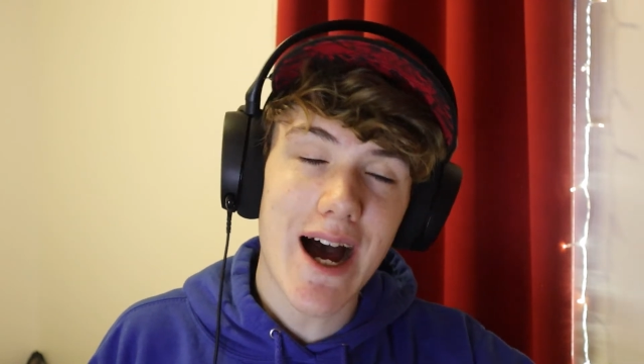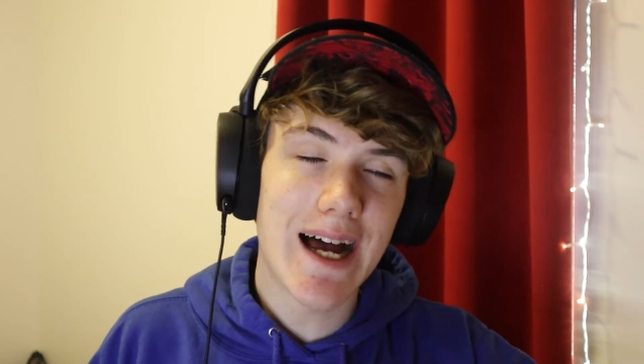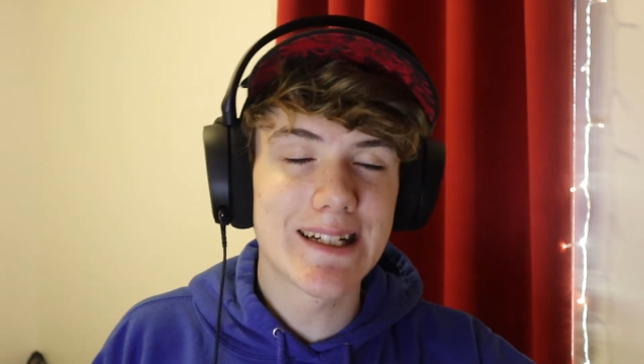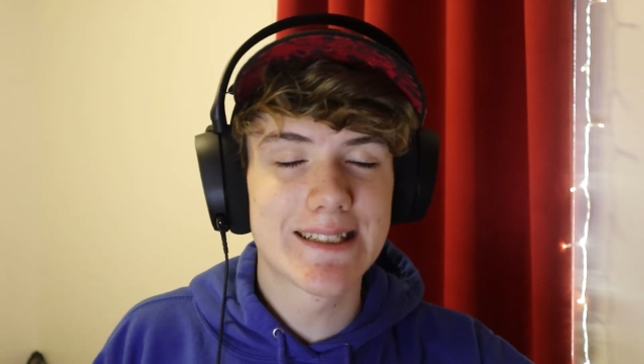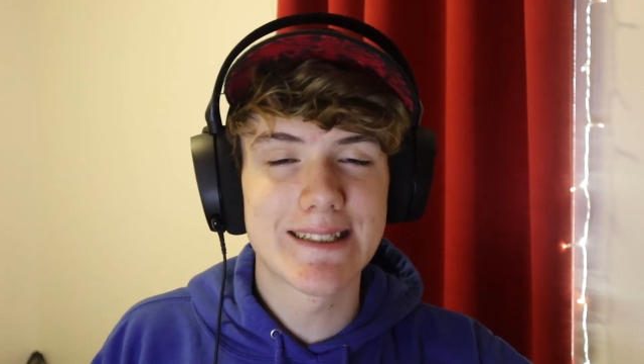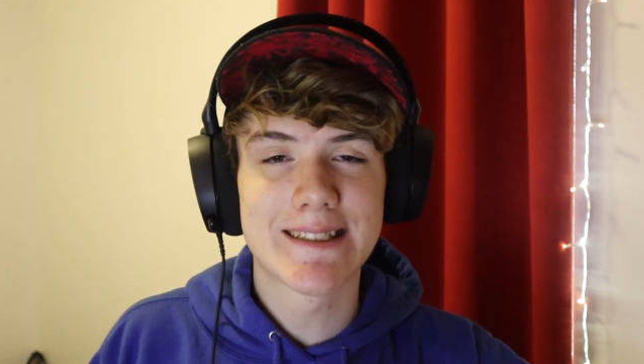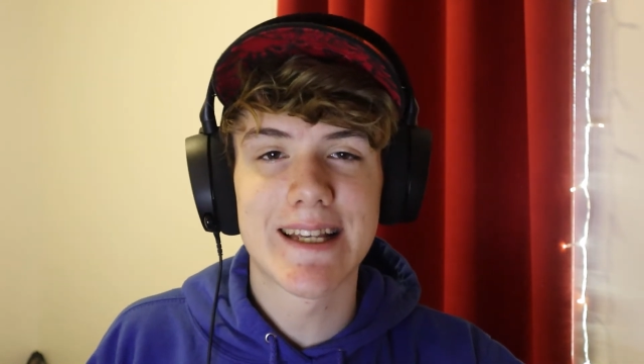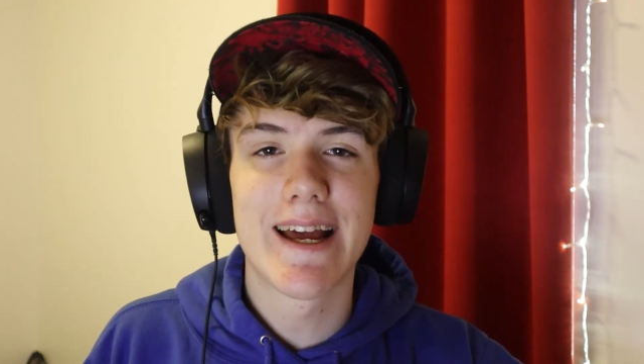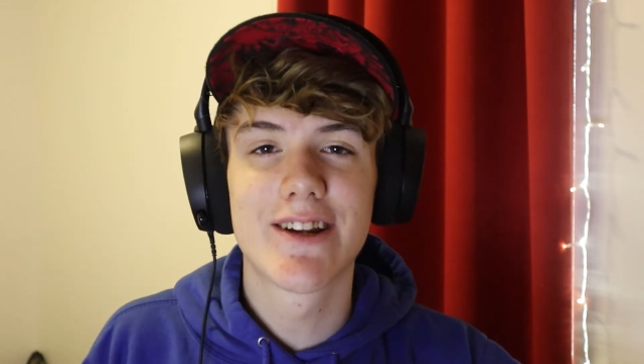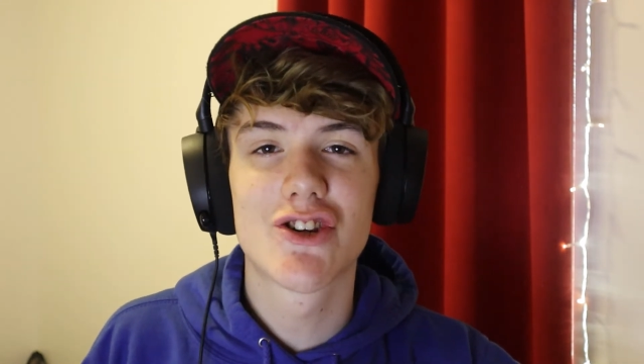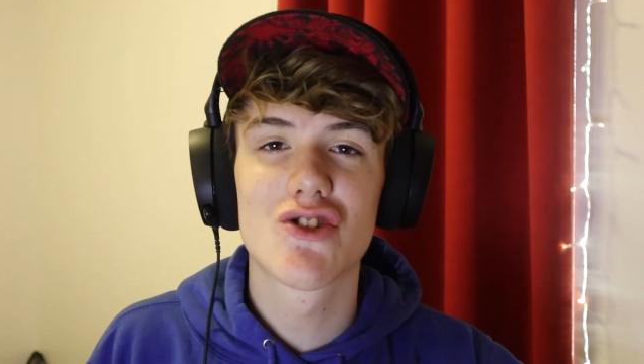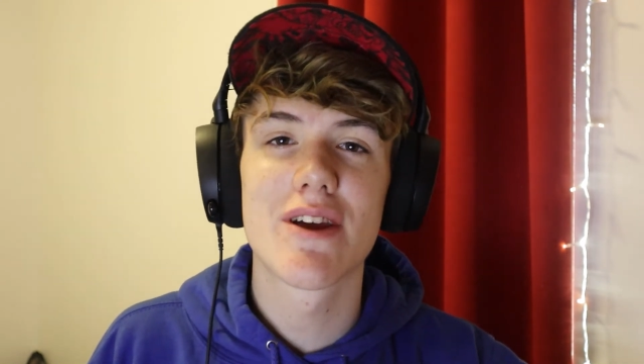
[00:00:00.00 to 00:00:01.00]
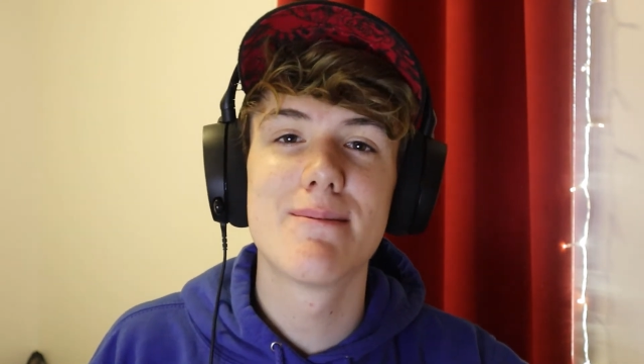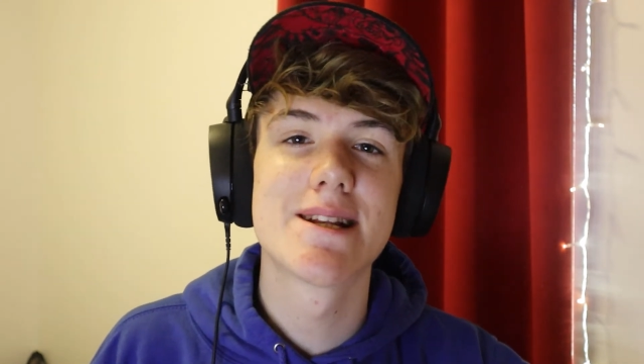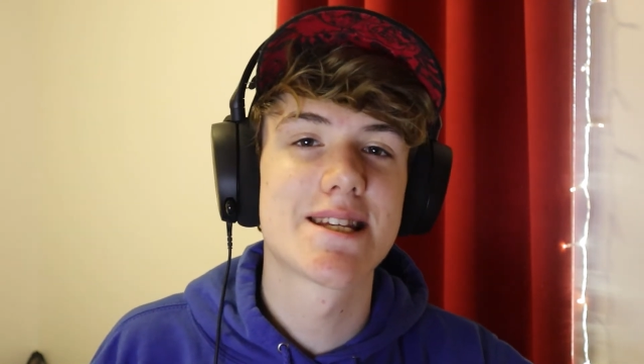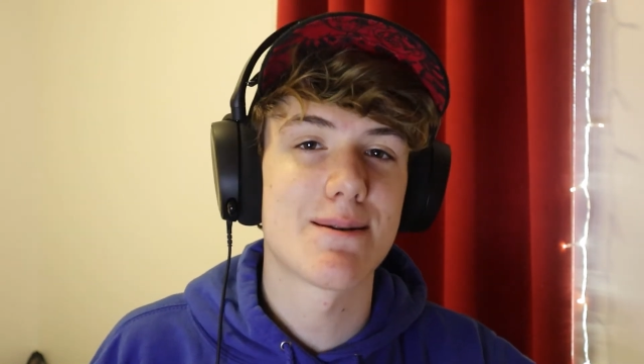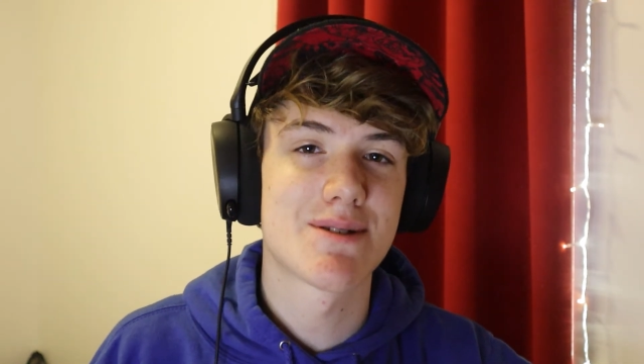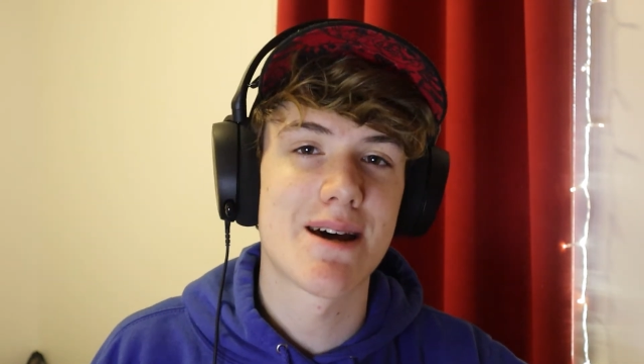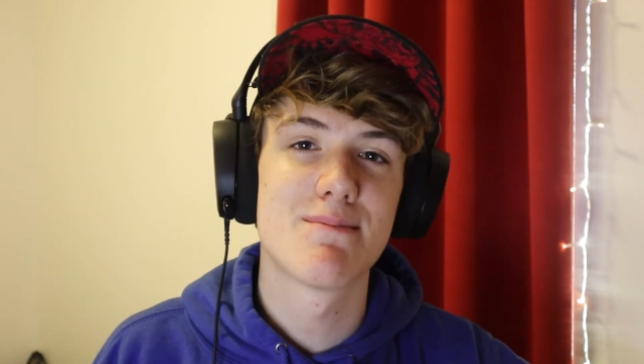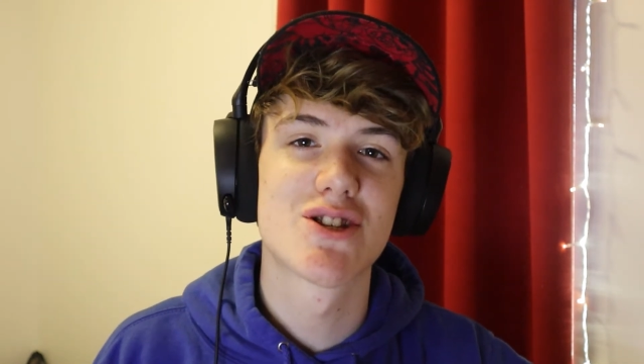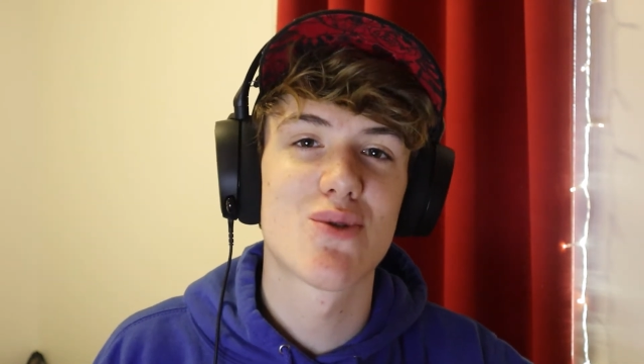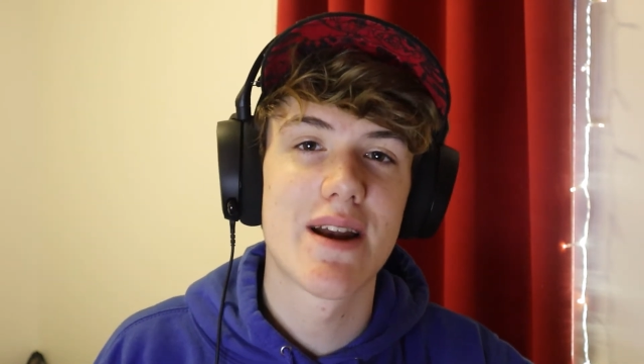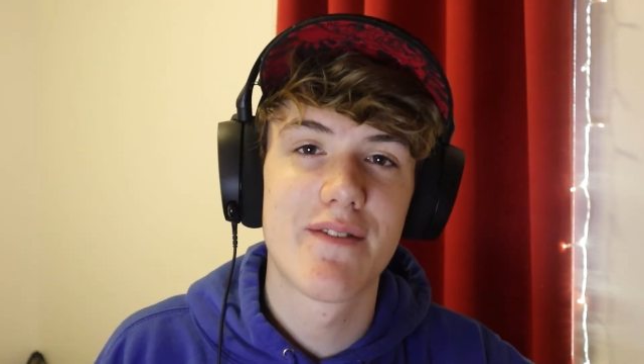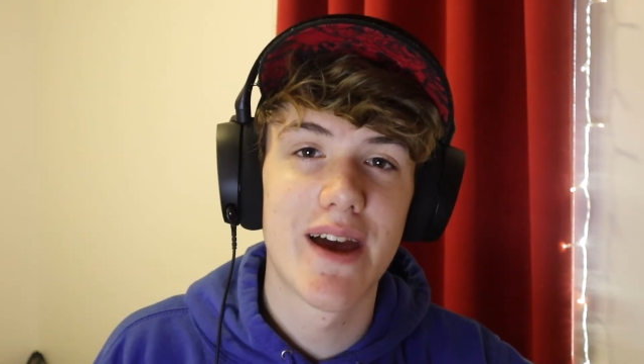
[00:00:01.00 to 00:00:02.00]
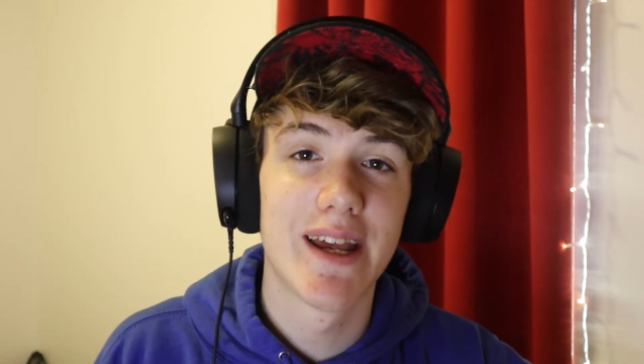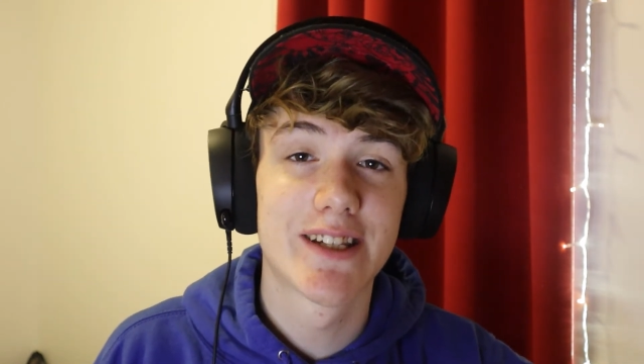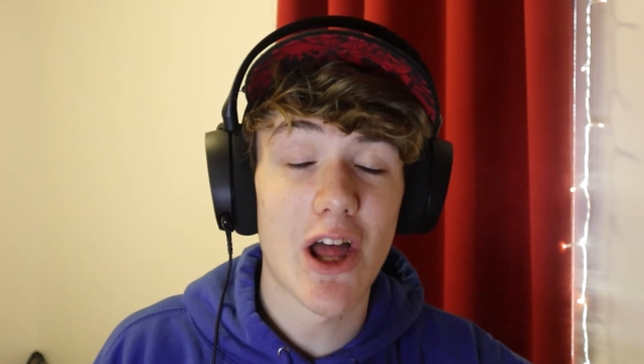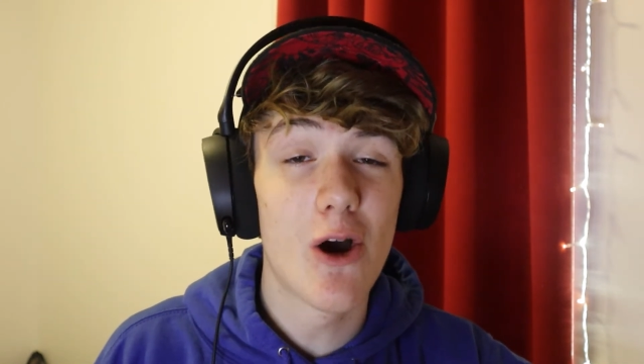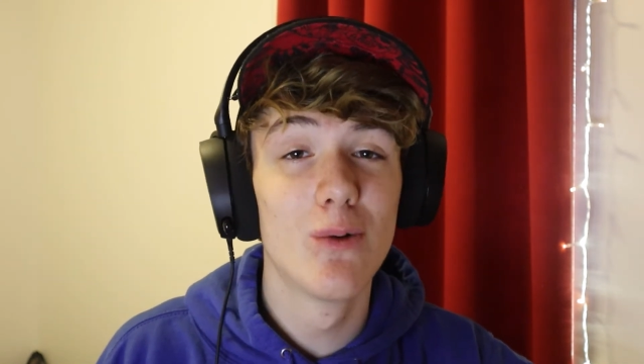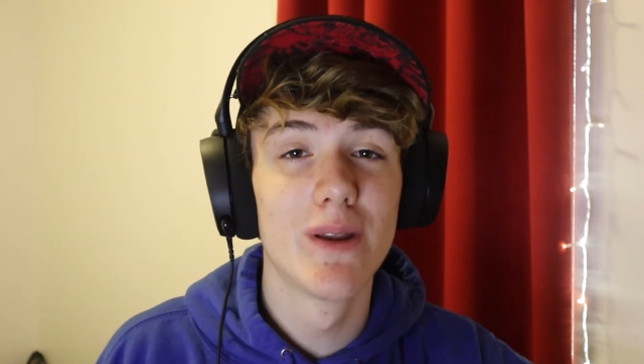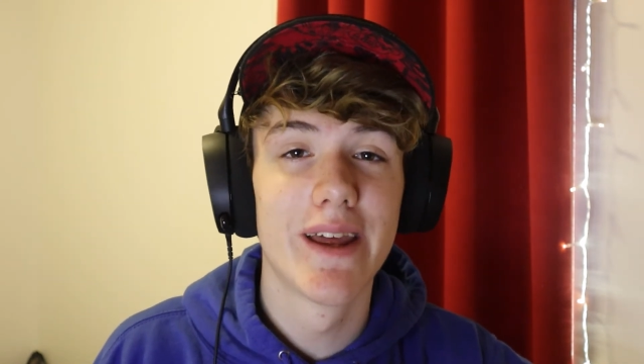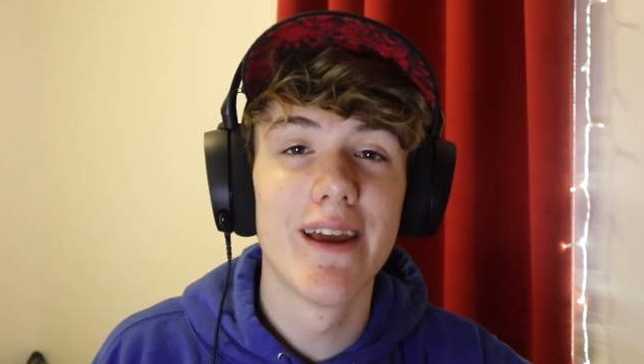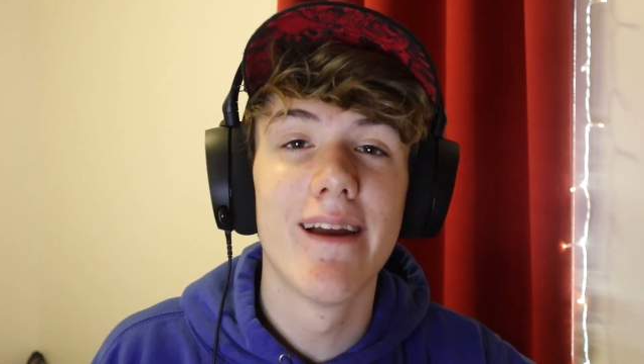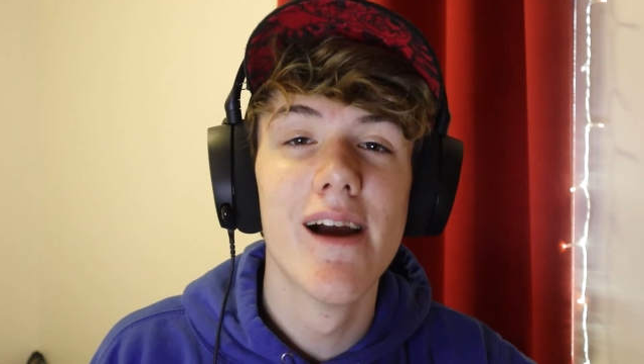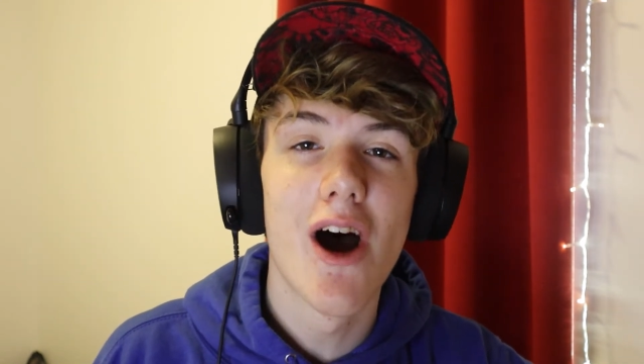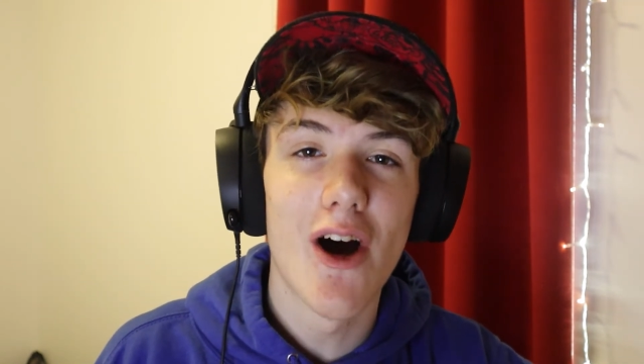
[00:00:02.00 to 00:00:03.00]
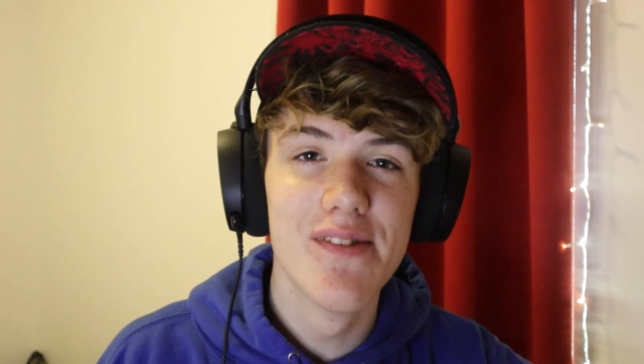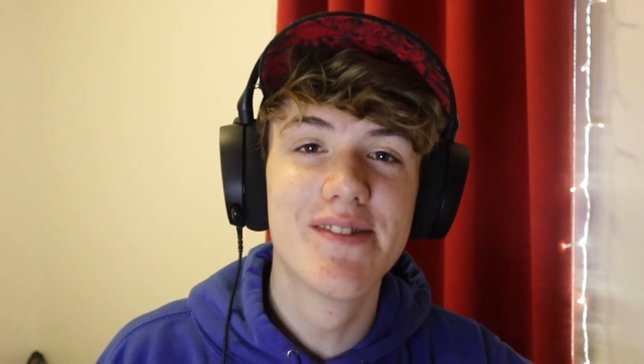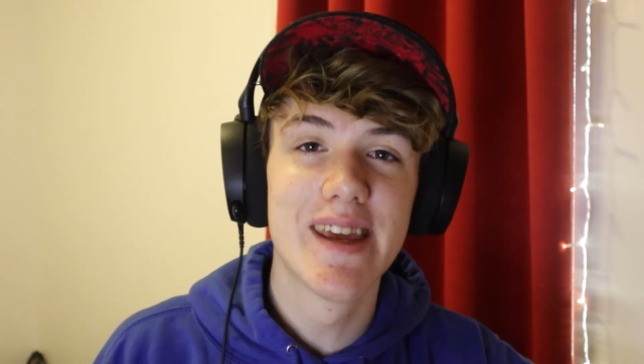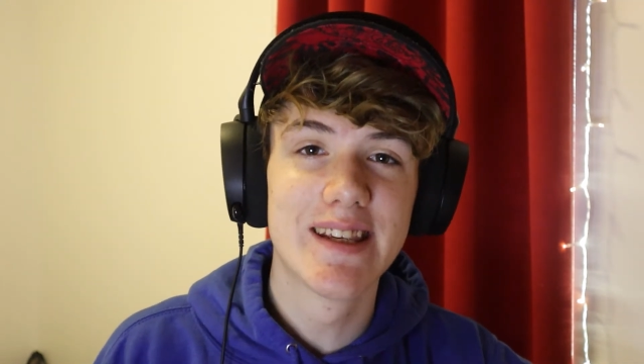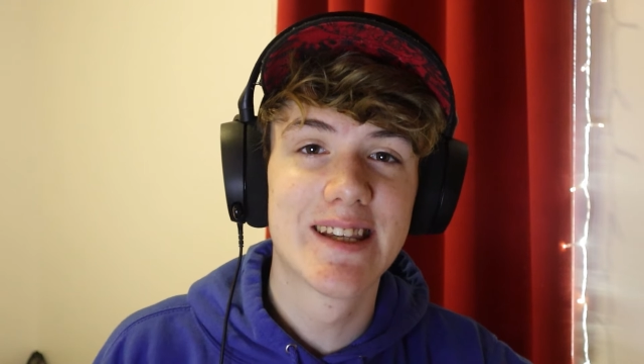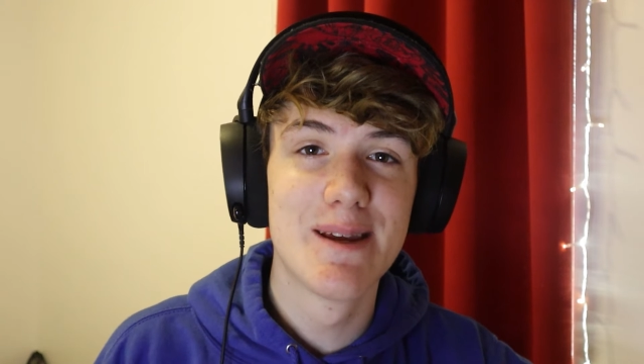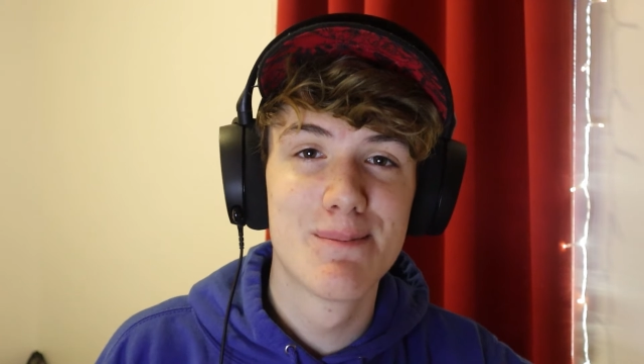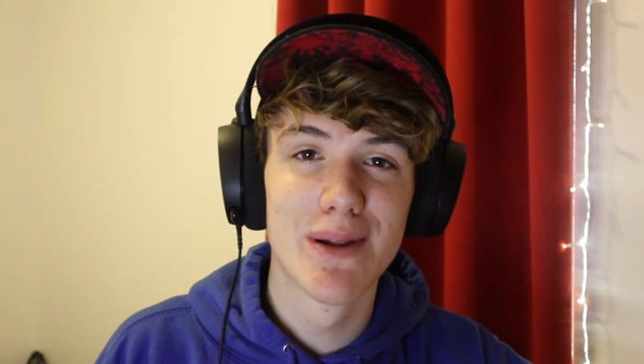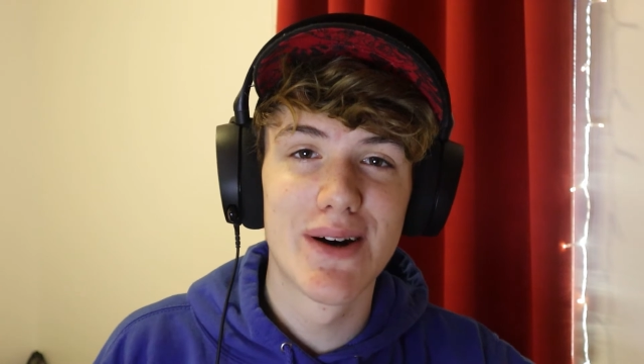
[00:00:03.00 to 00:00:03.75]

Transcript: As it said, streaming September 21st only on Disney+.